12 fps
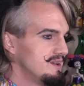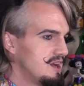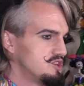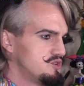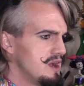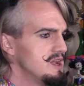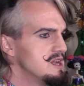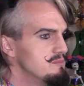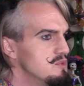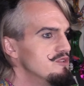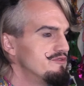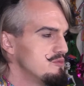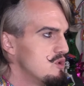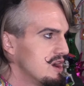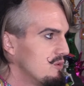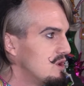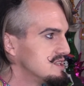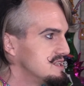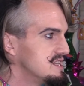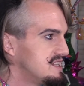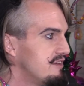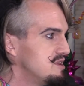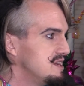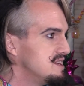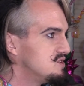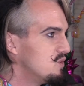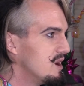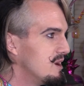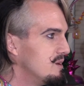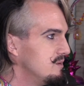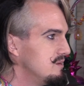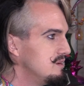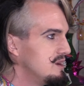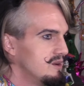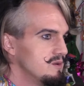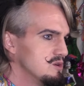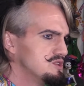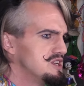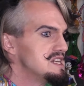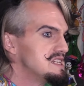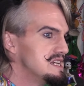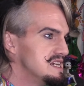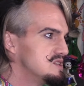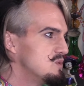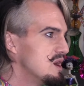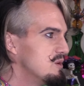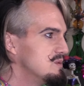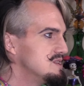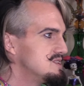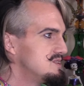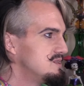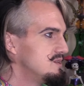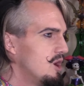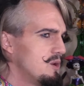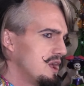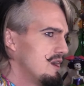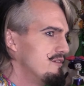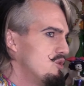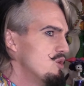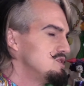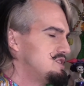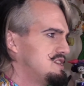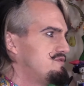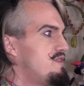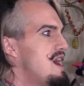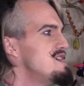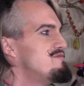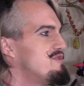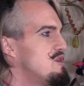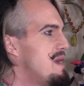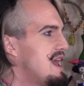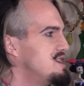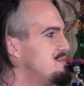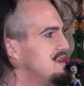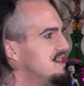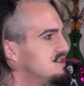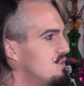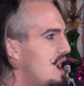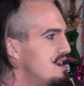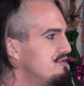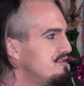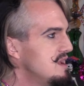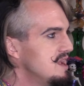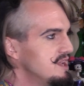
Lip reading: Australia move from where it was in the 70s or 60s, where it was, okay, of course it's fine for a man to beat his wife.